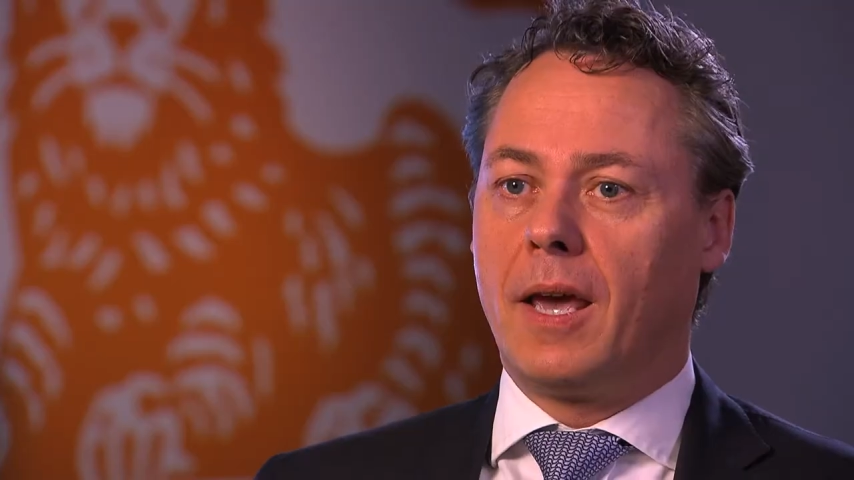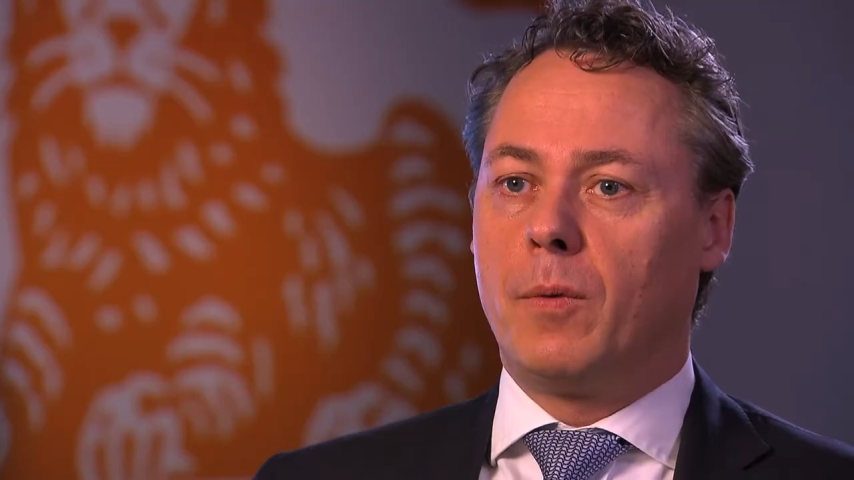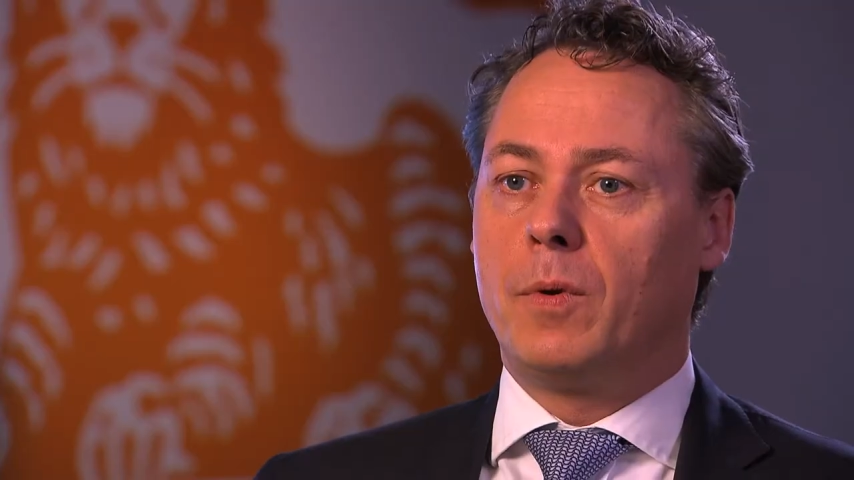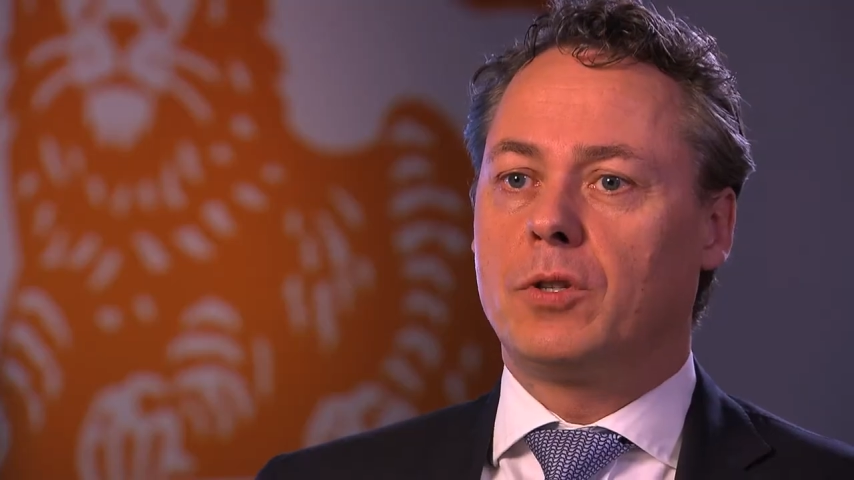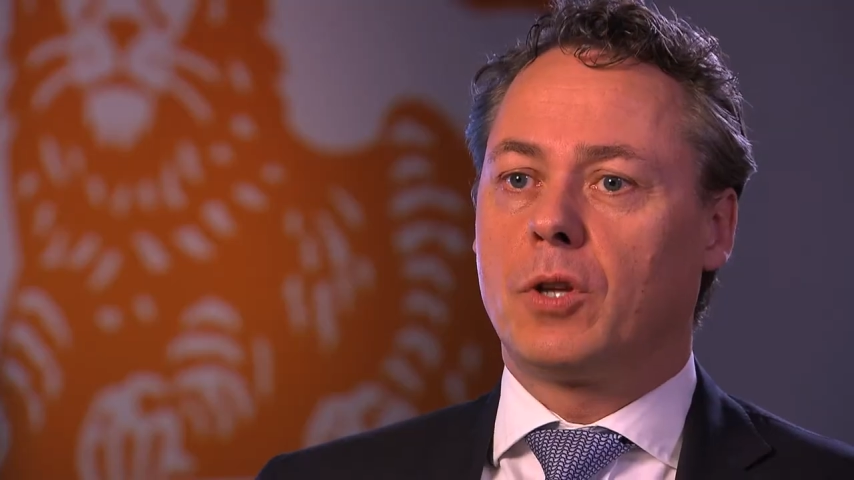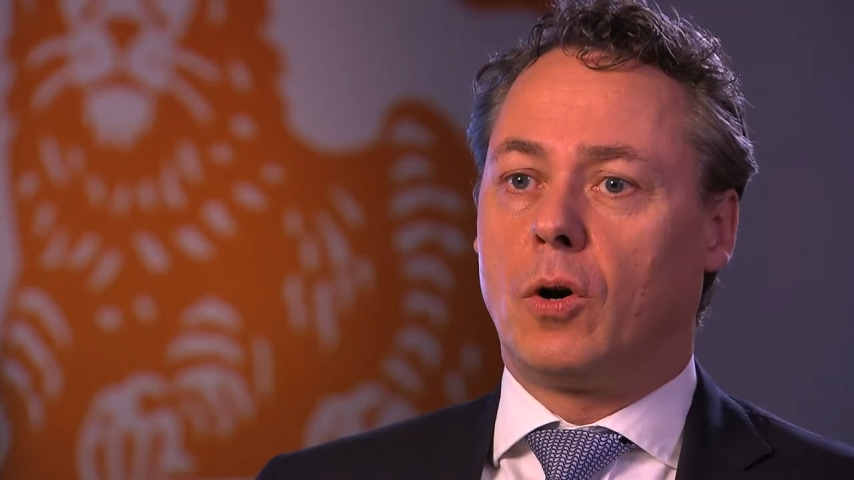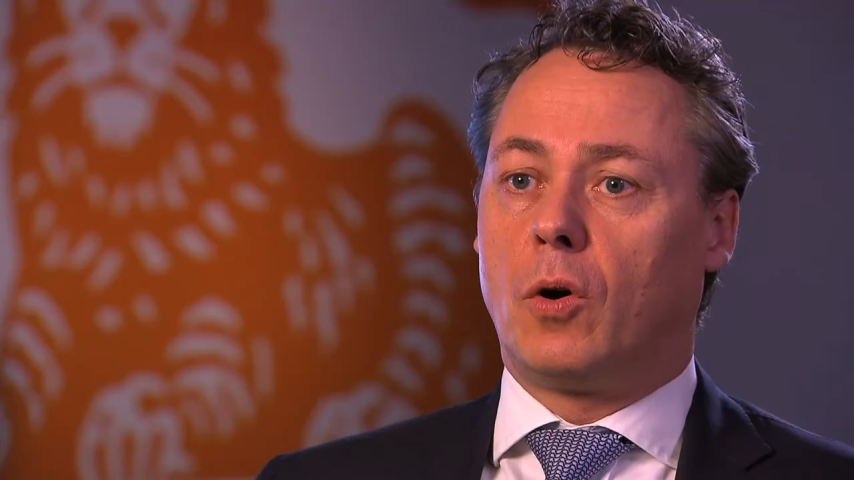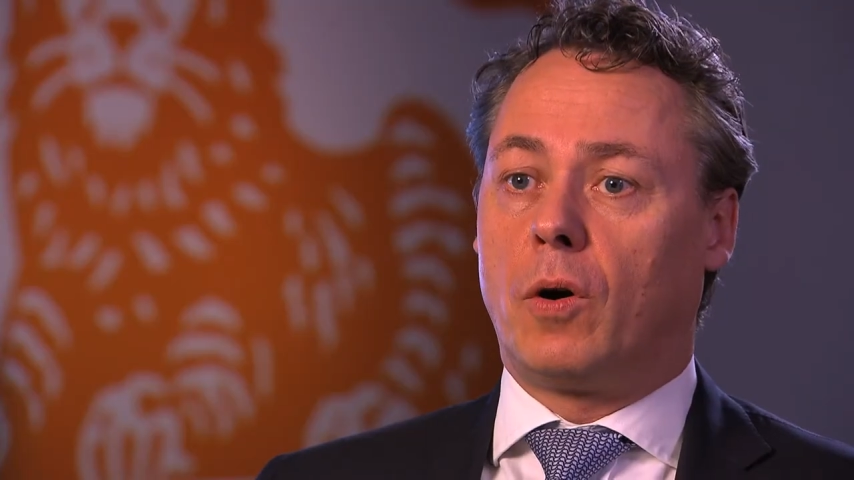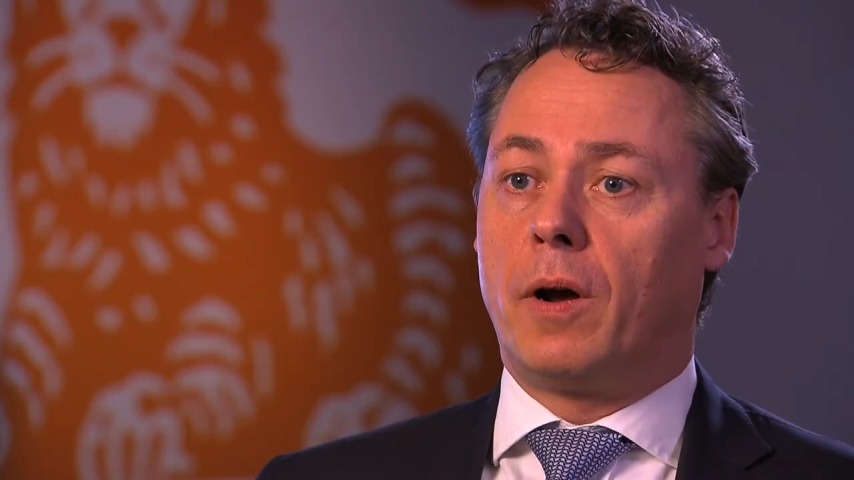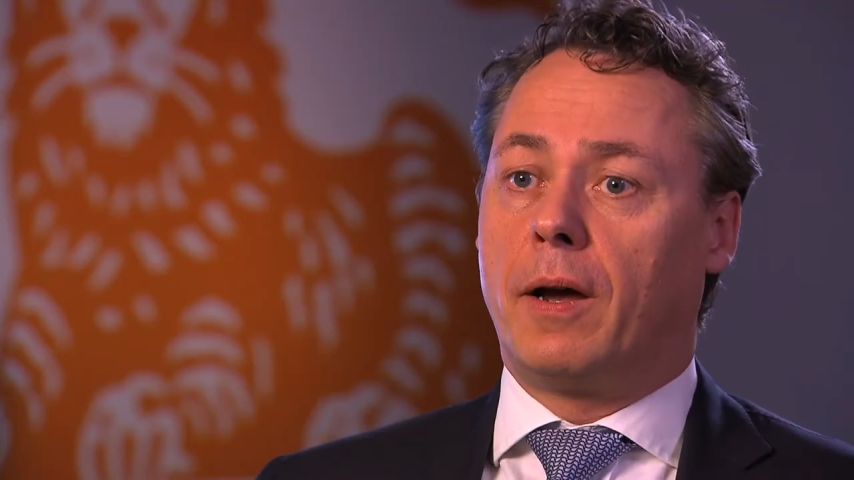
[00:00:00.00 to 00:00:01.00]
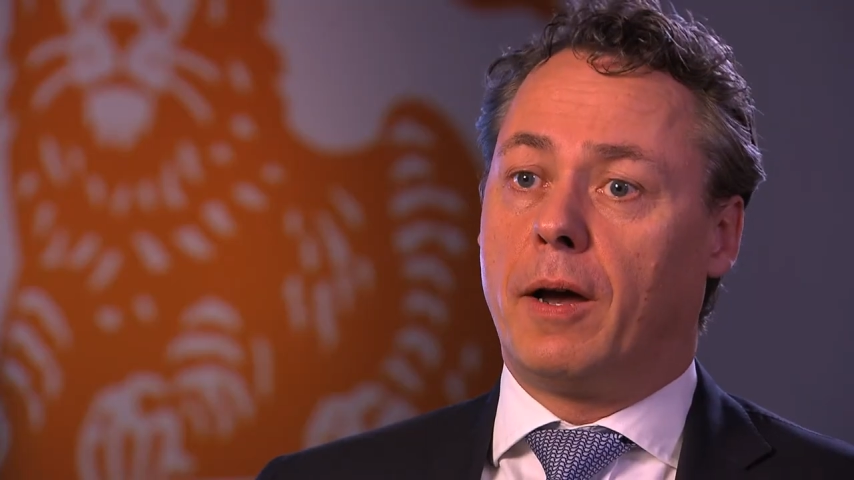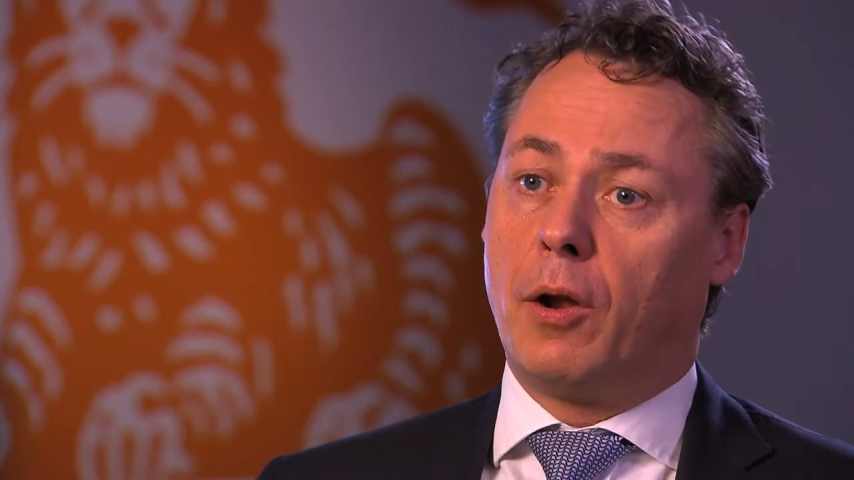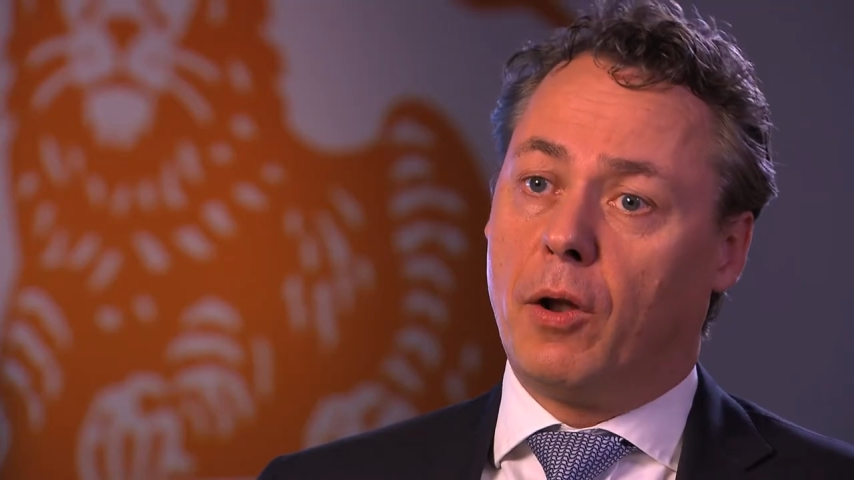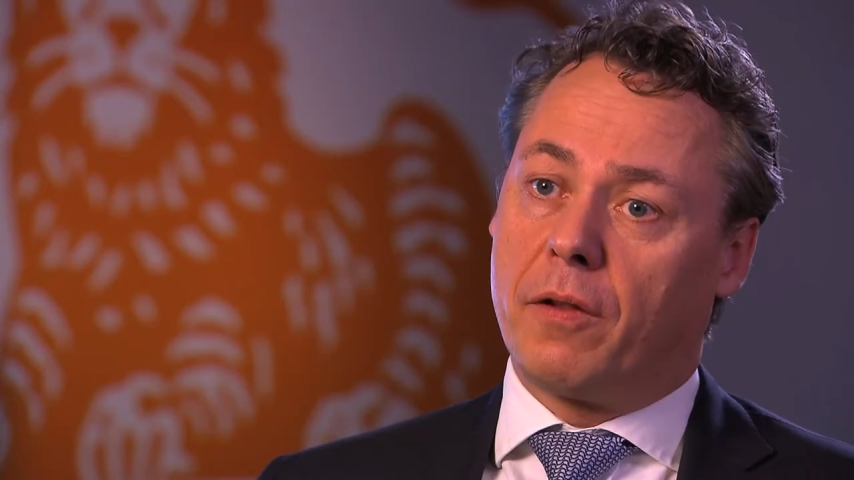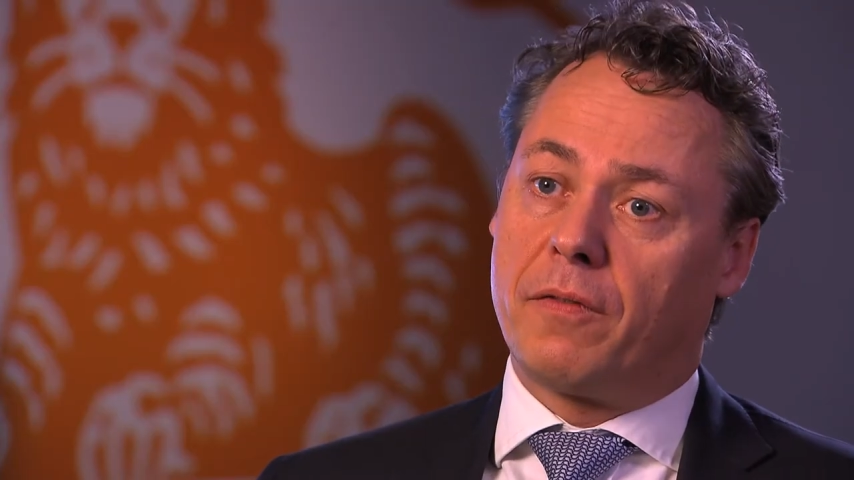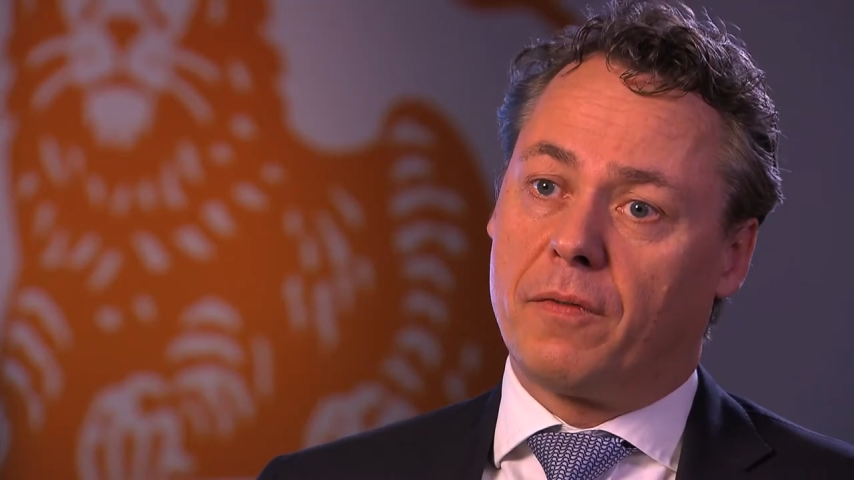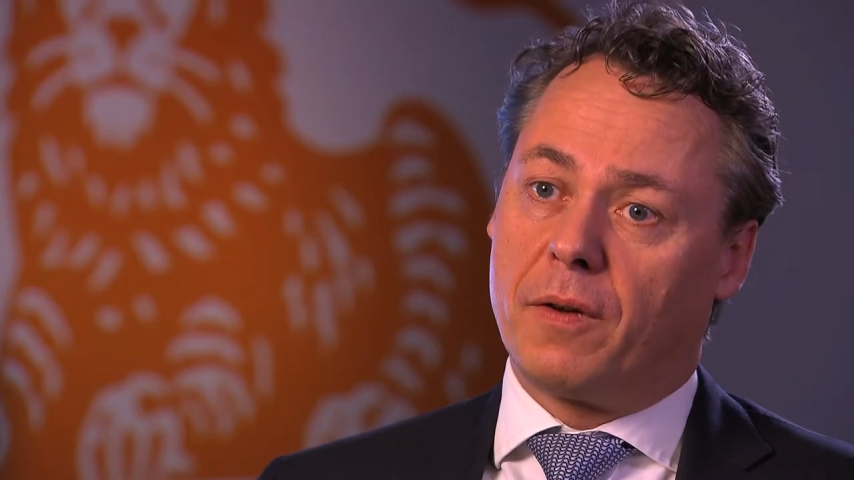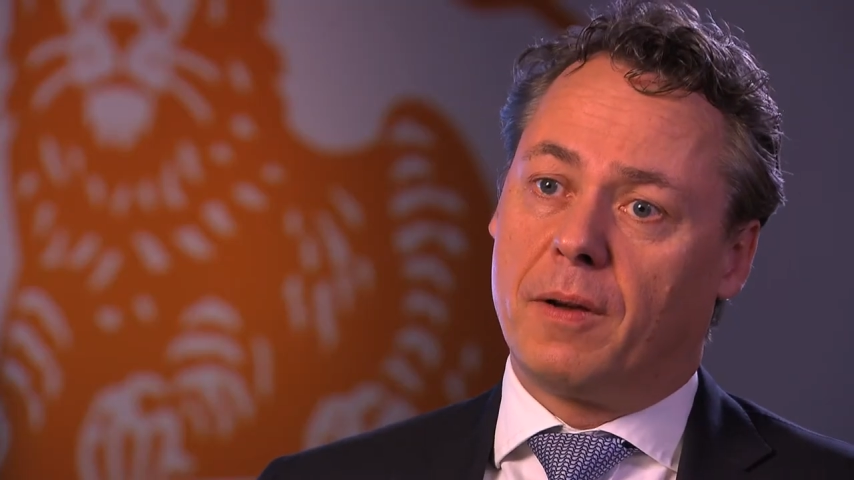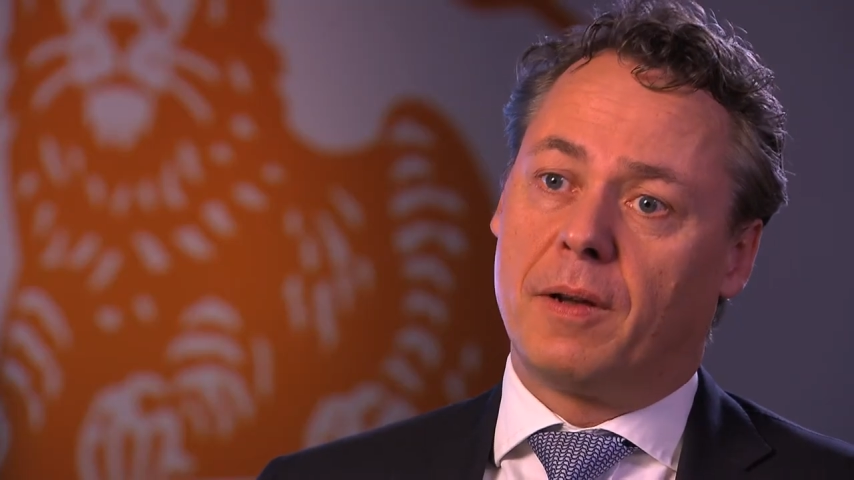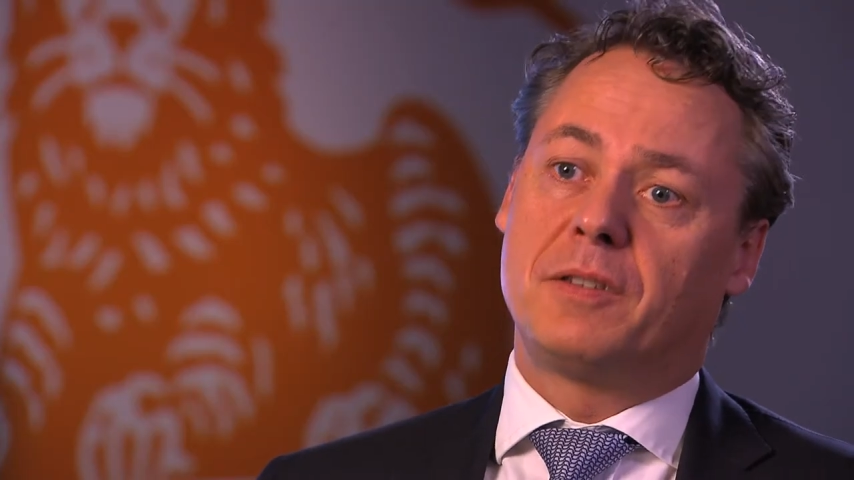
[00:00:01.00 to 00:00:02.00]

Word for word: We saw uh, a lot of uh,